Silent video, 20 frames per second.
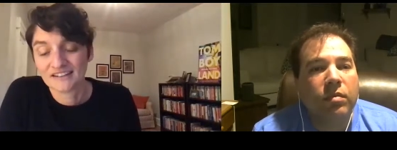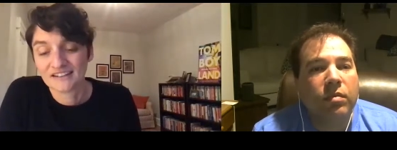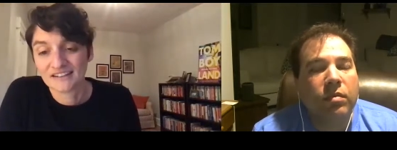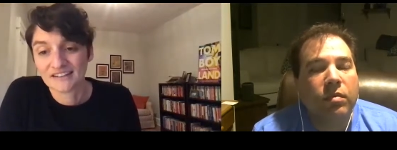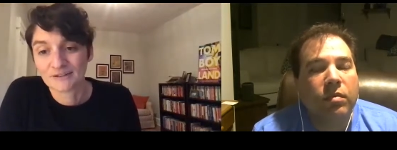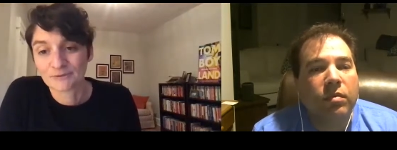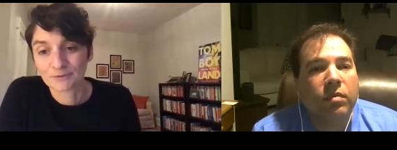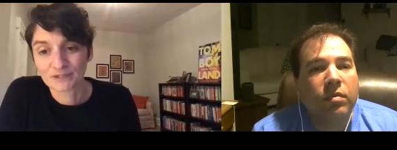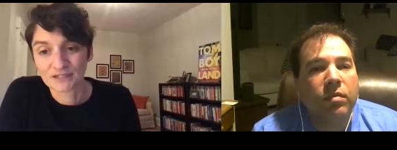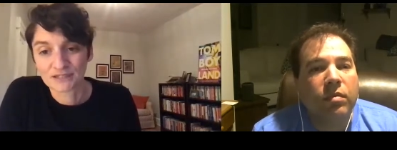
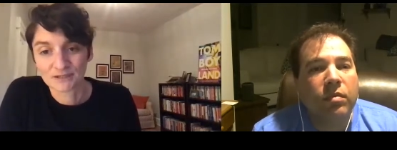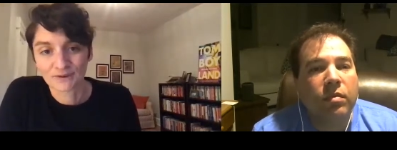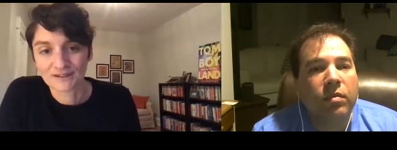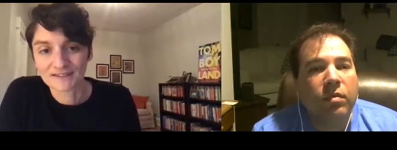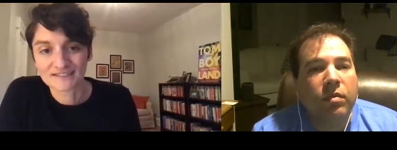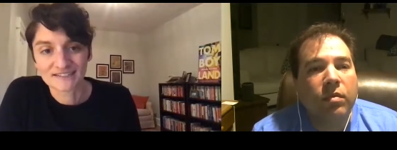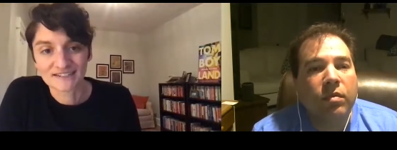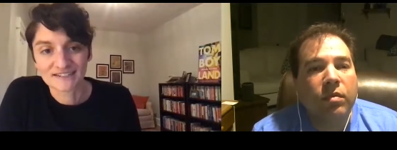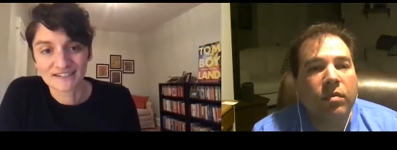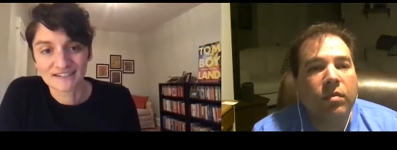Speaker 1: it really
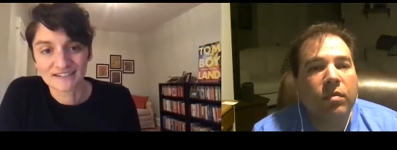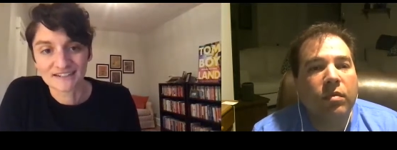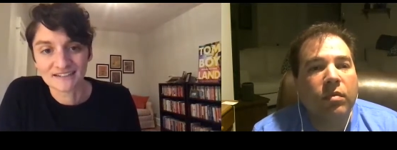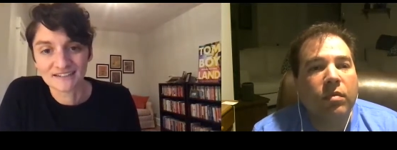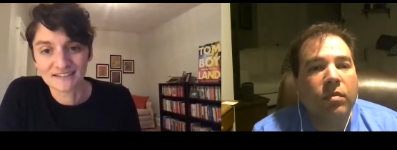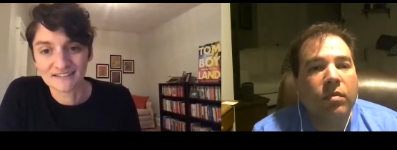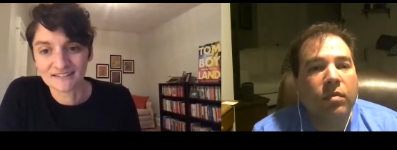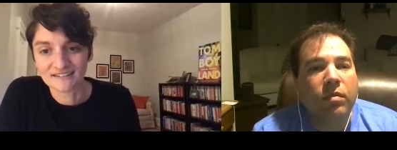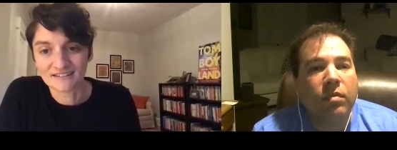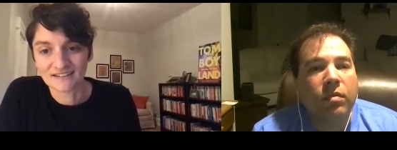
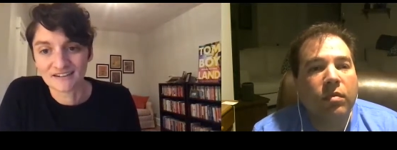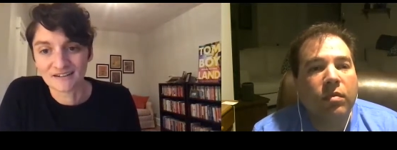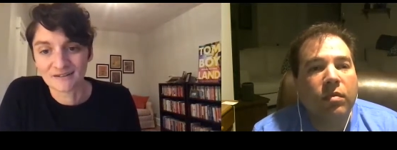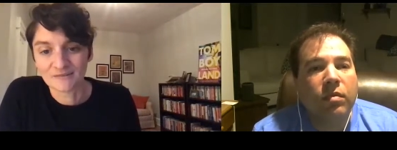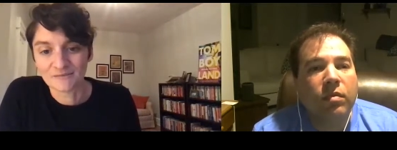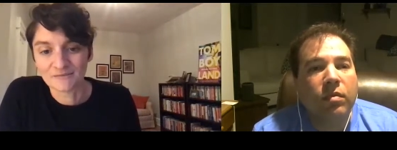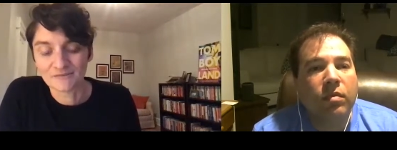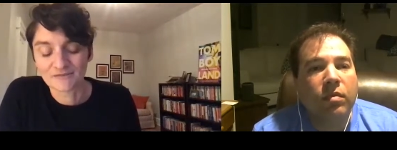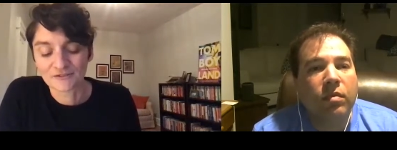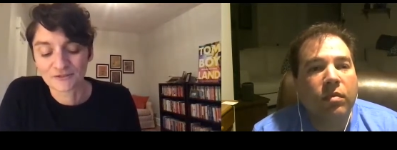resonated
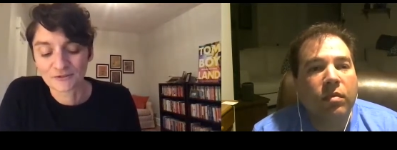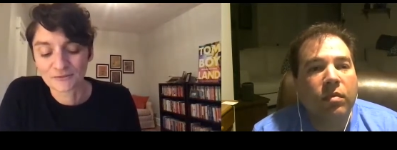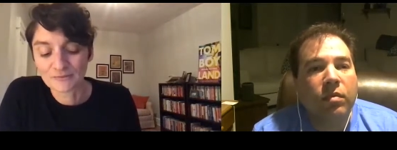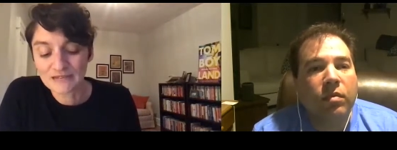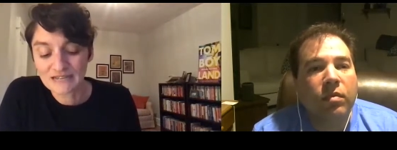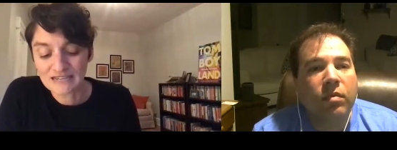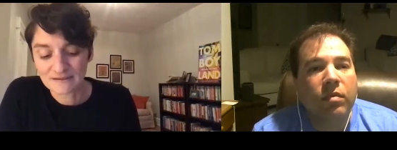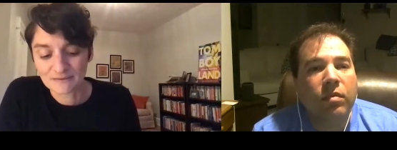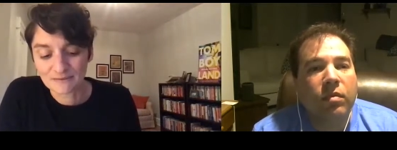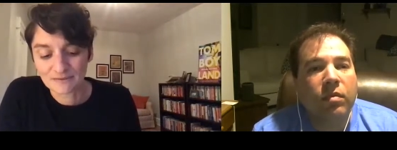um, for
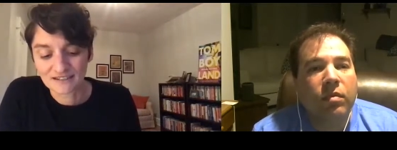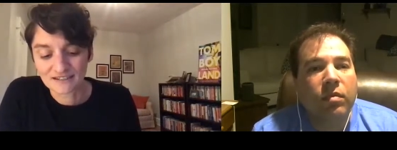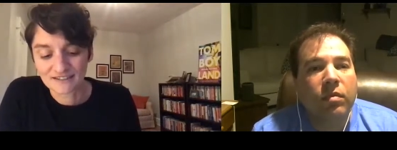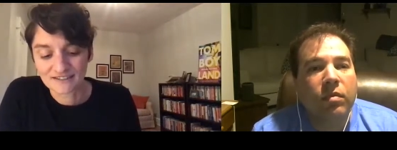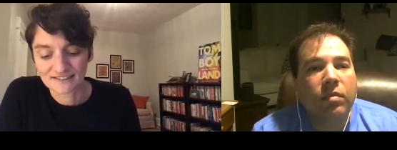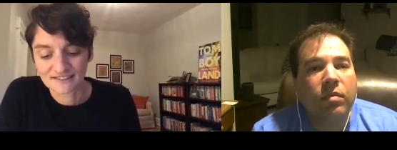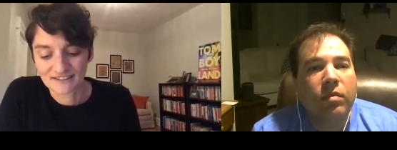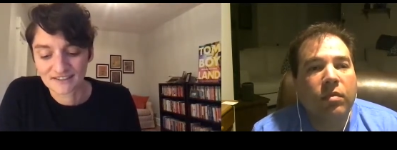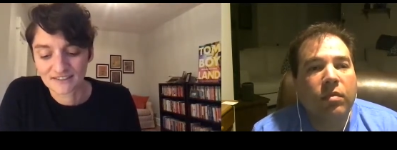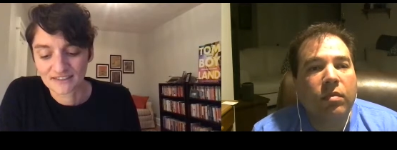me
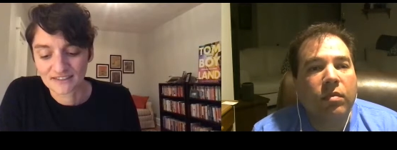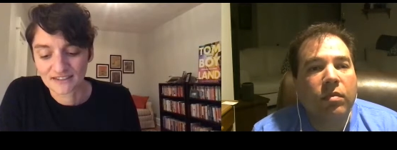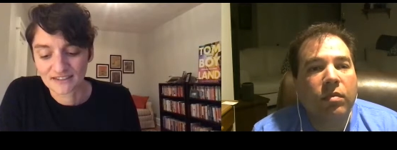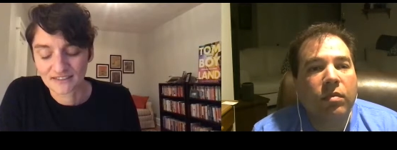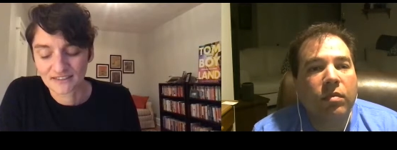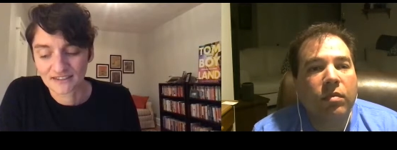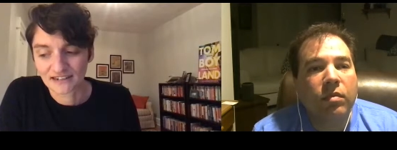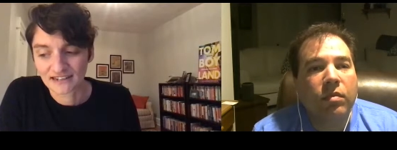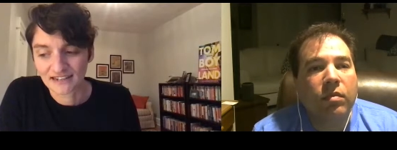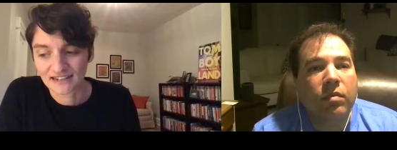because I think
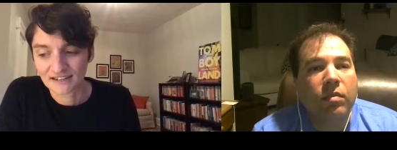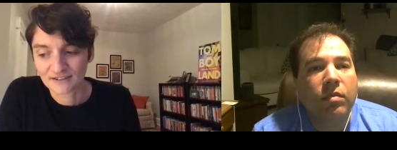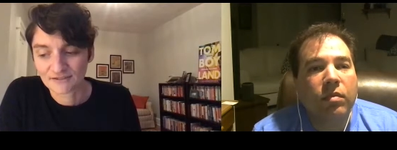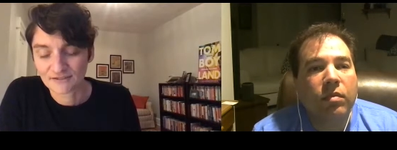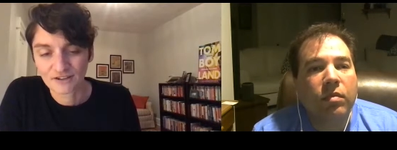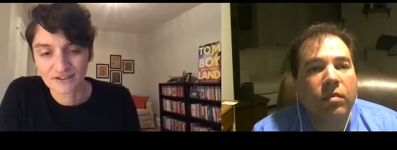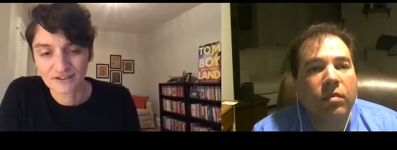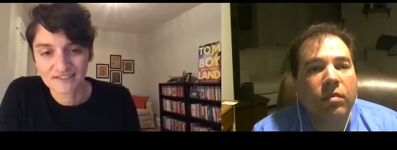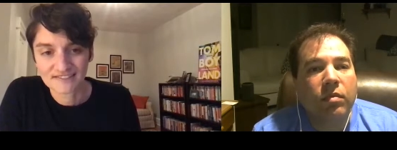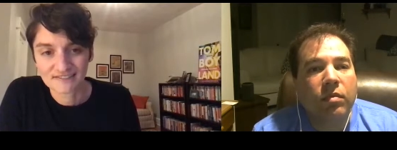that I had a
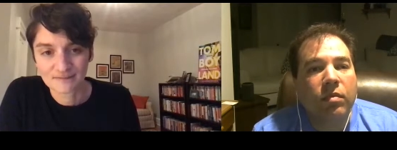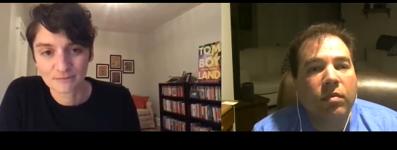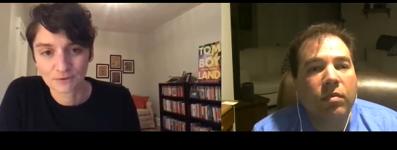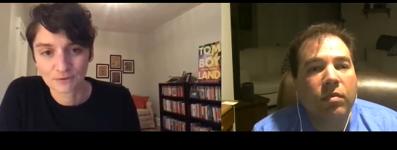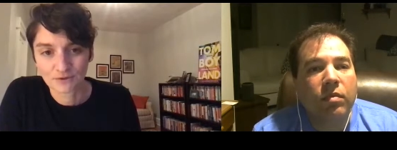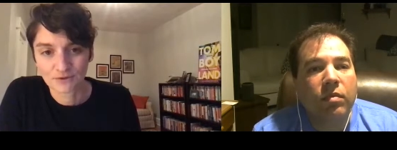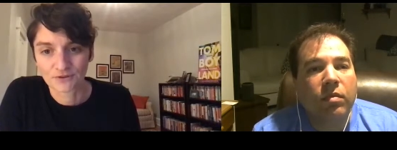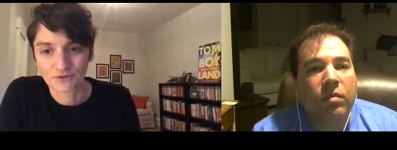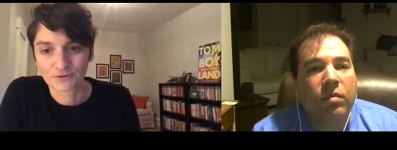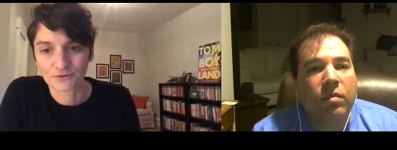very
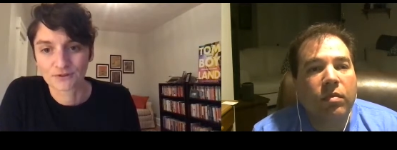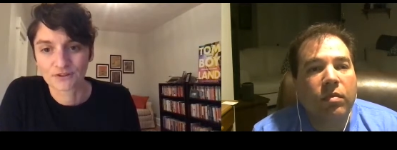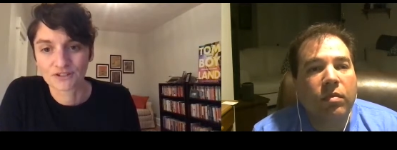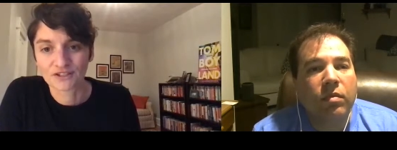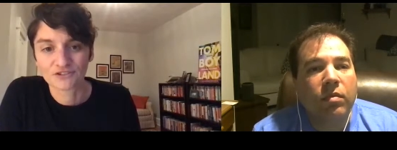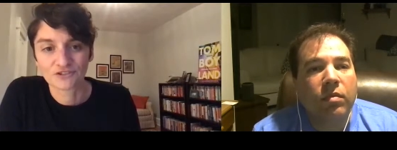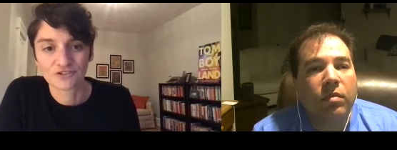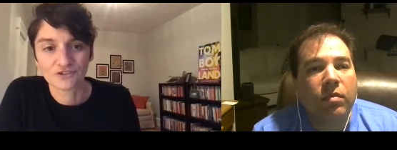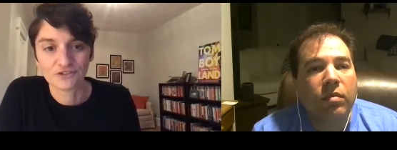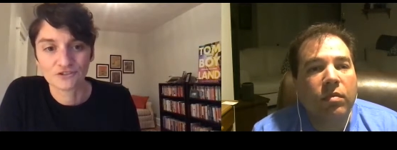similar
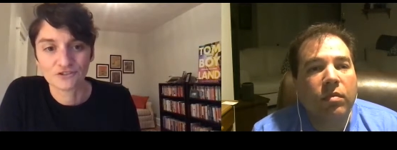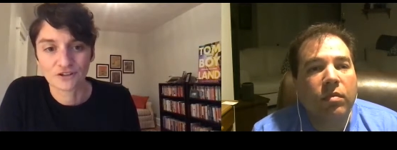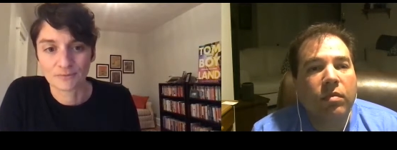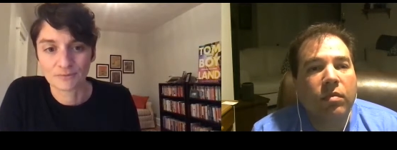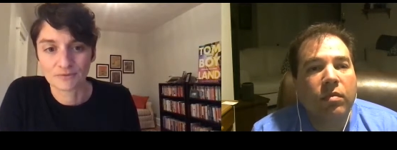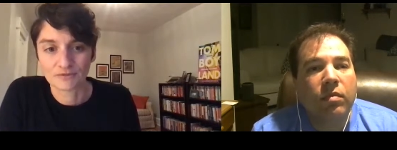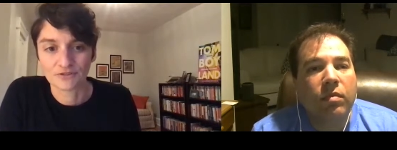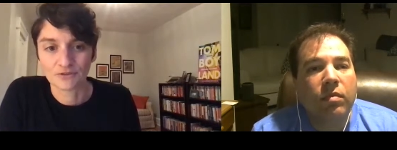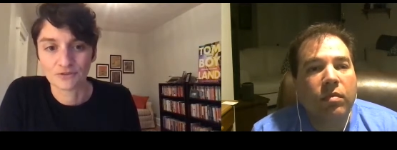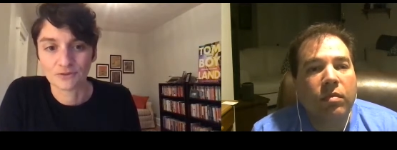
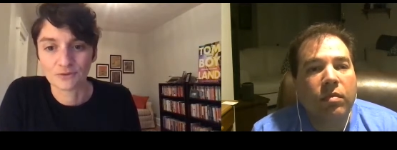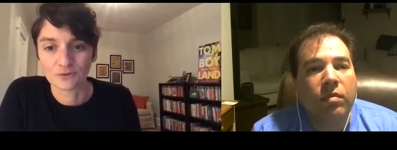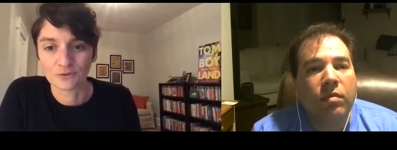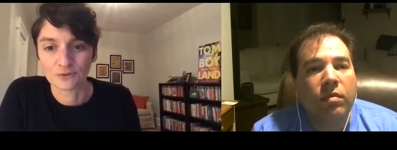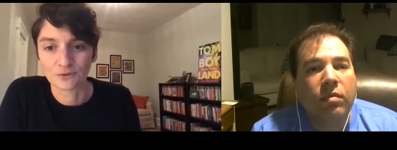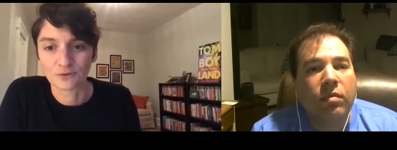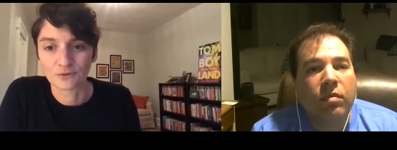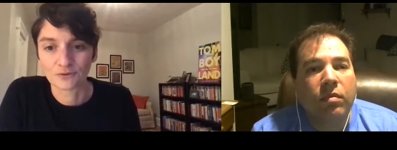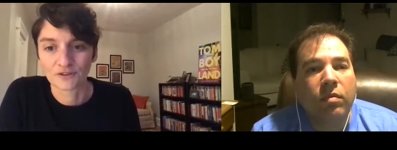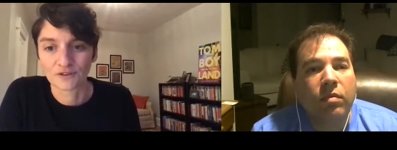relationship
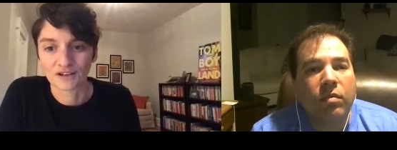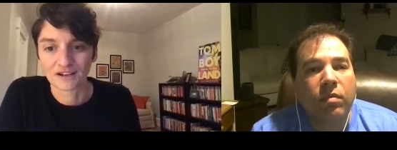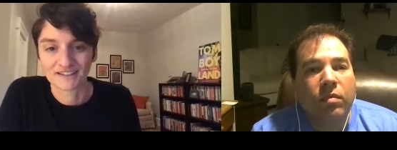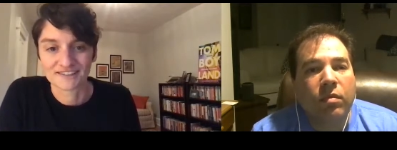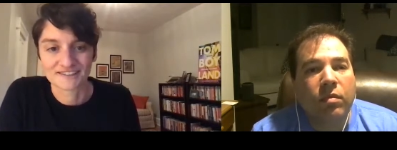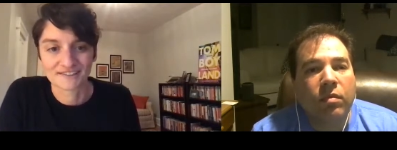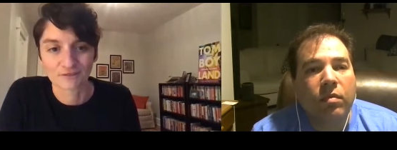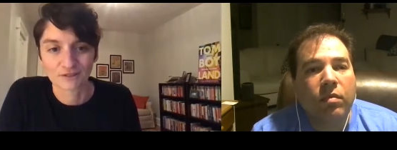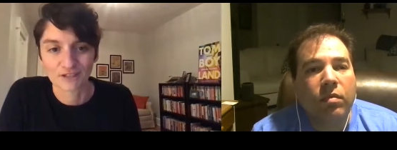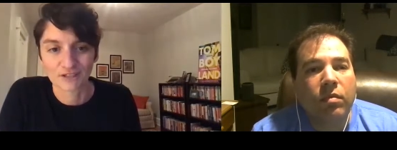to the
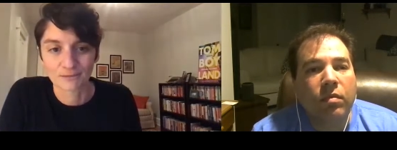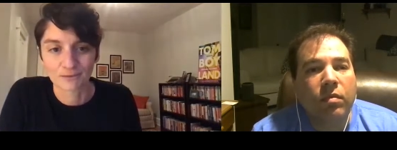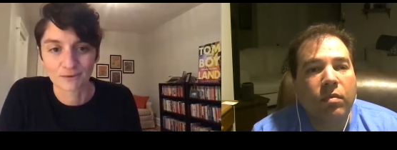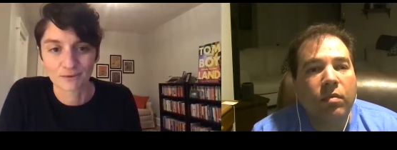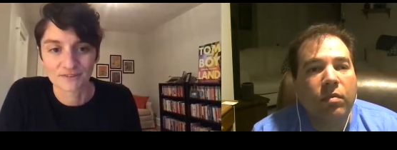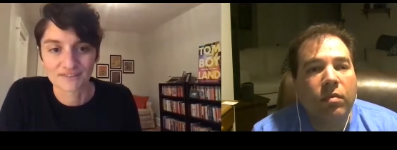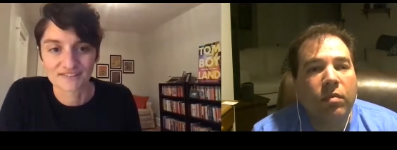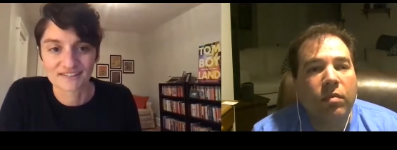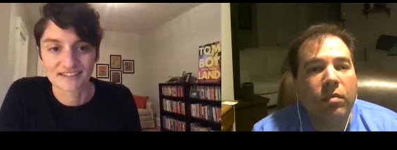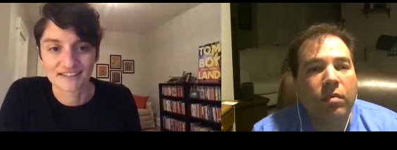kinds of
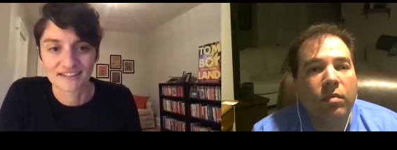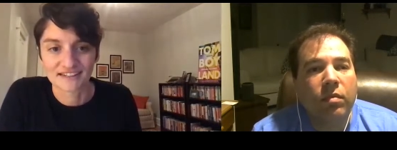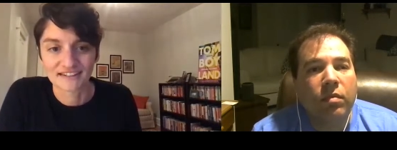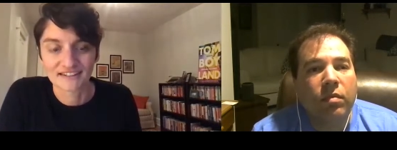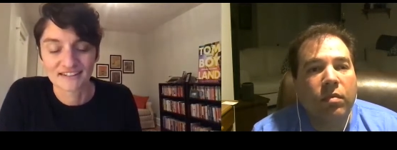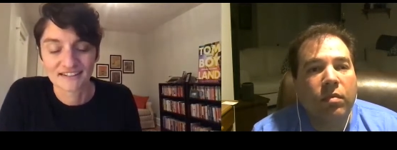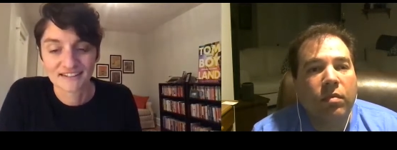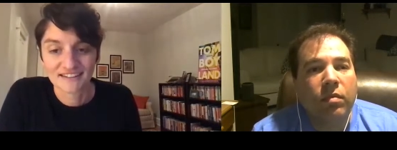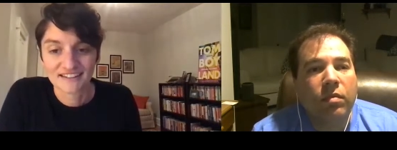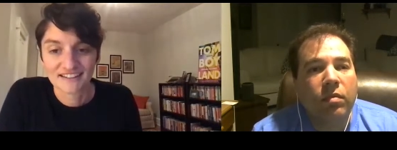labels
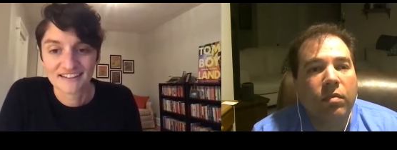that,